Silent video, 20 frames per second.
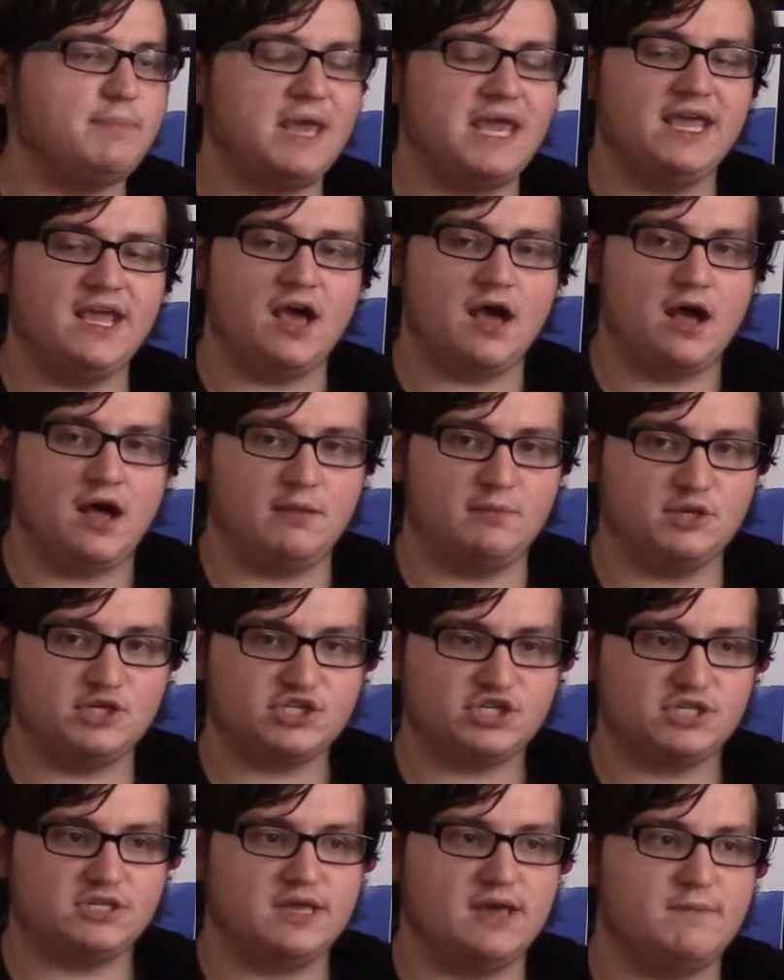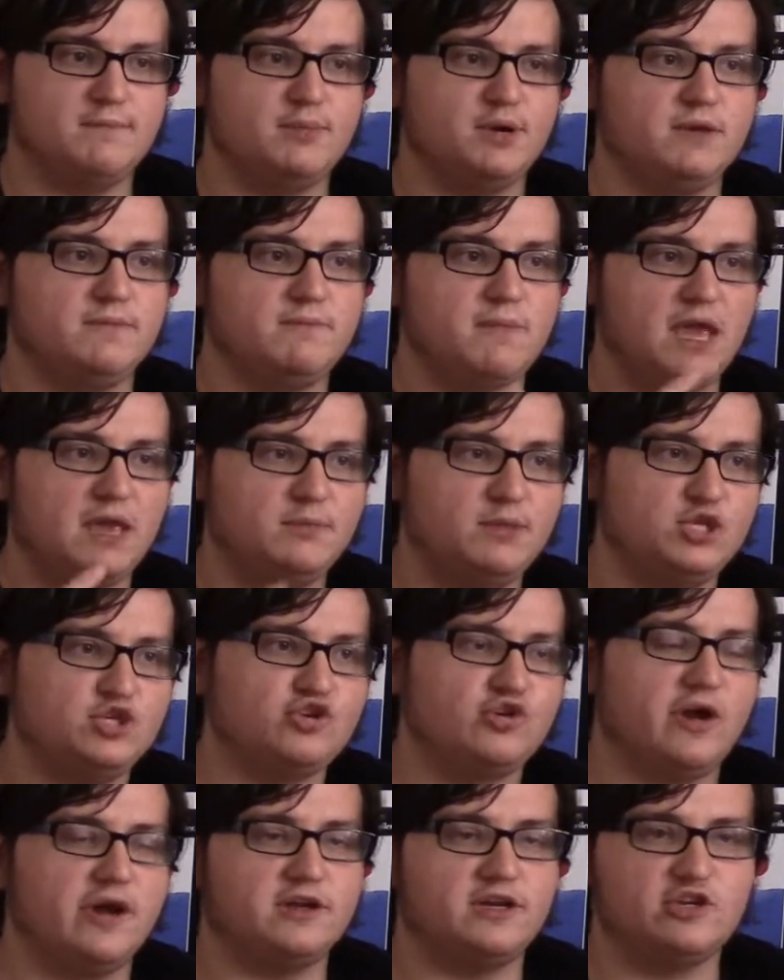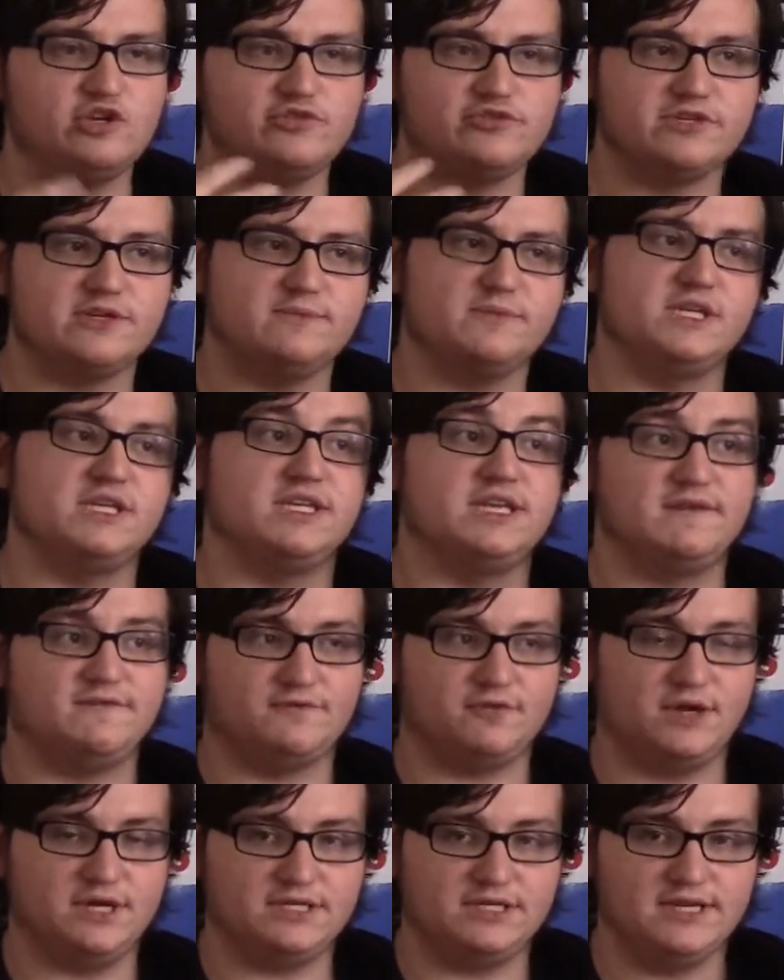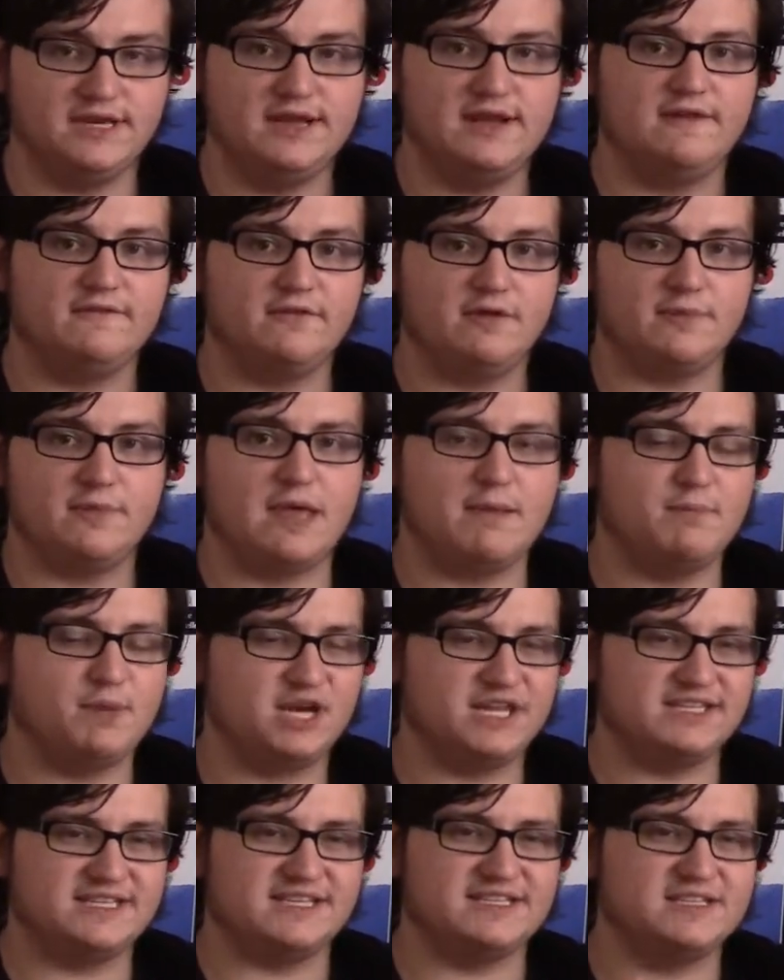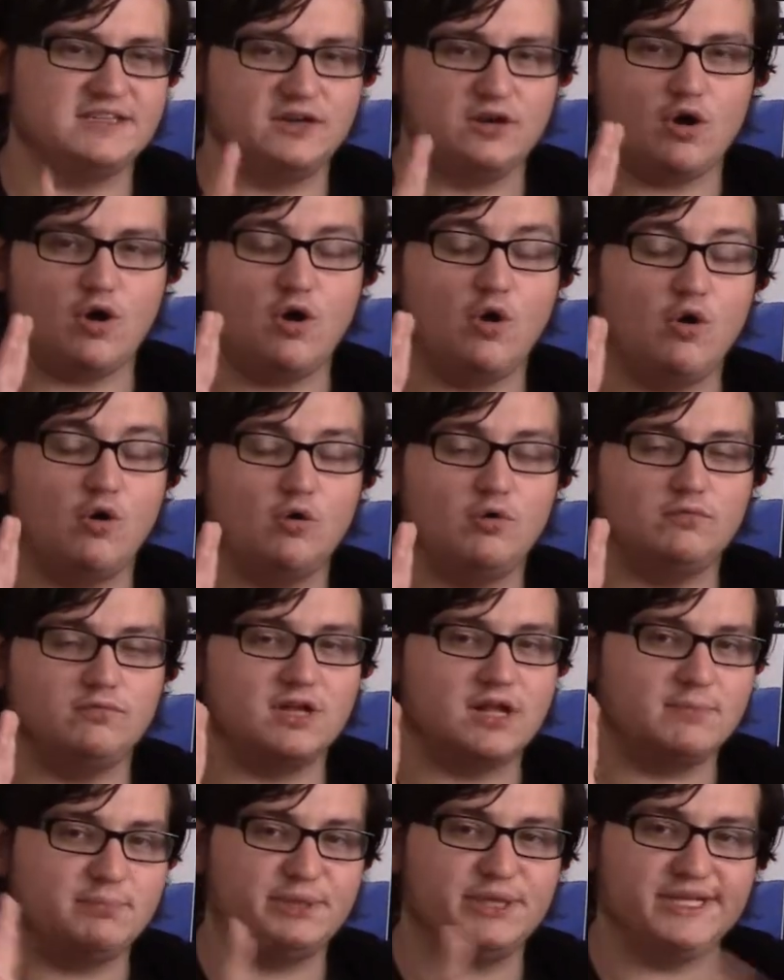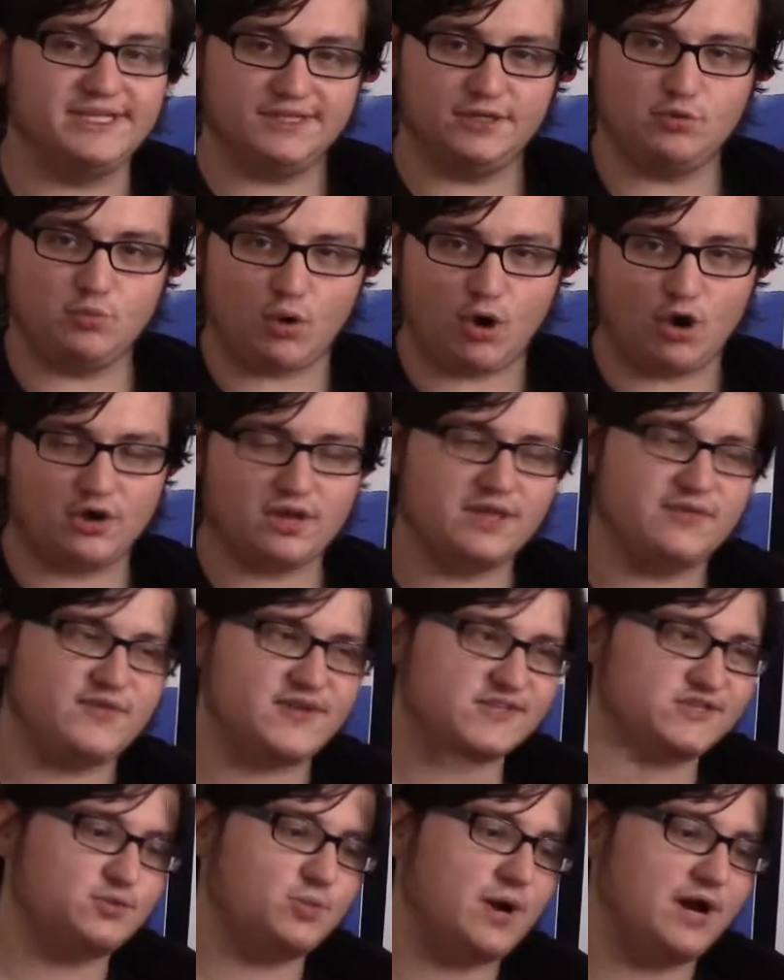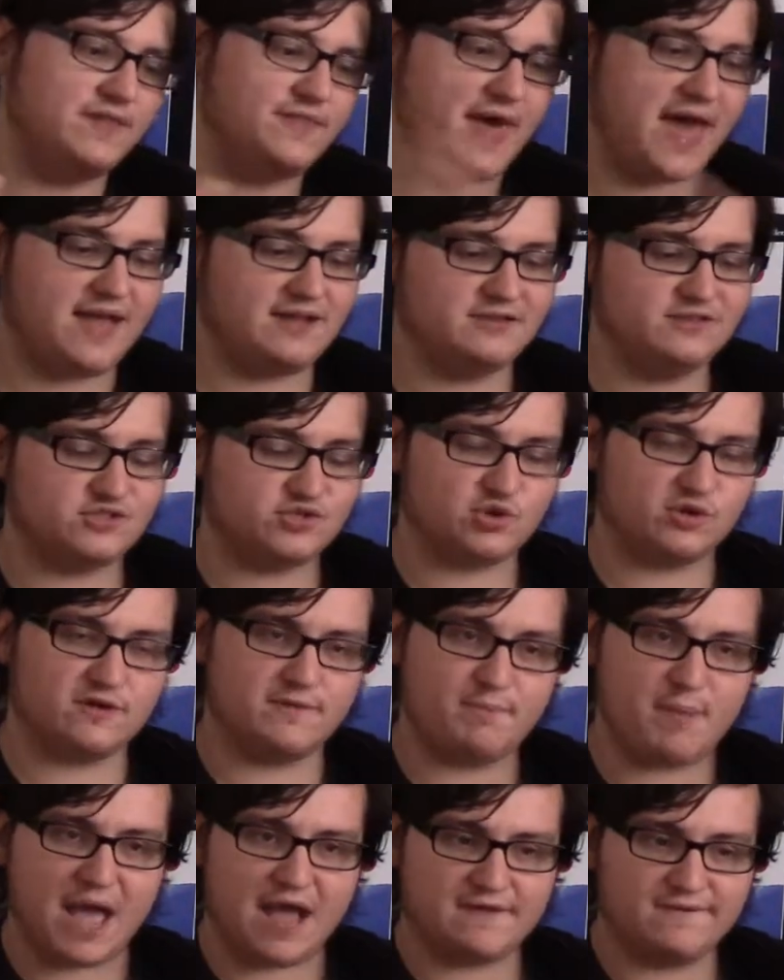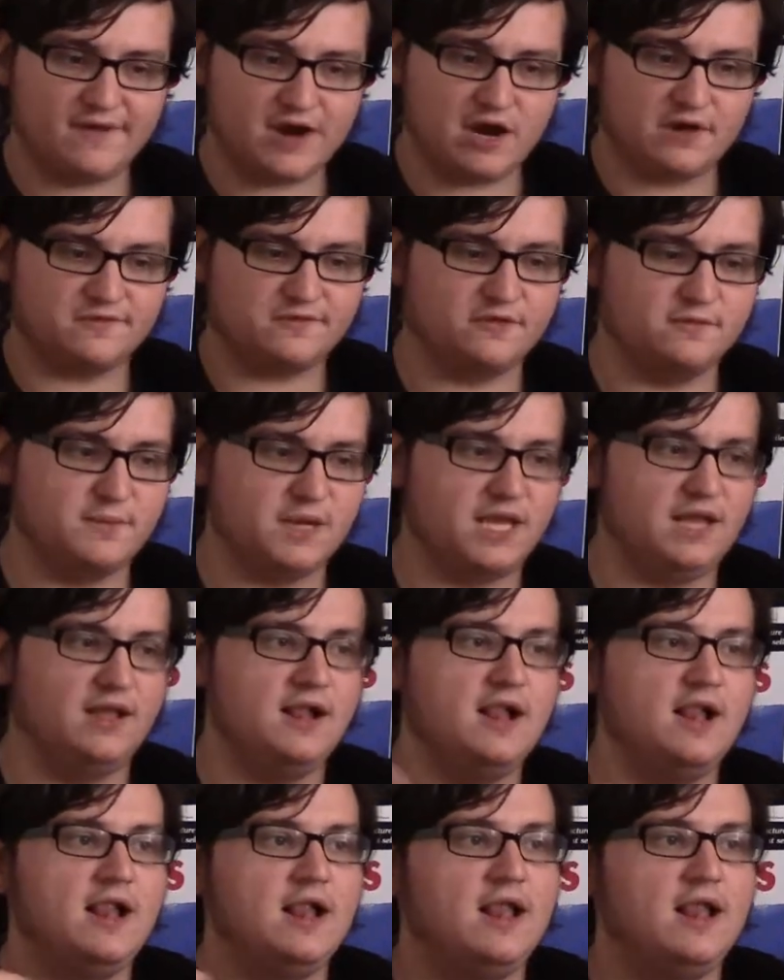paying homage to them, but maybe trying to do something different from them, but it doesn't completely work, and that's why that sort of backfired for me.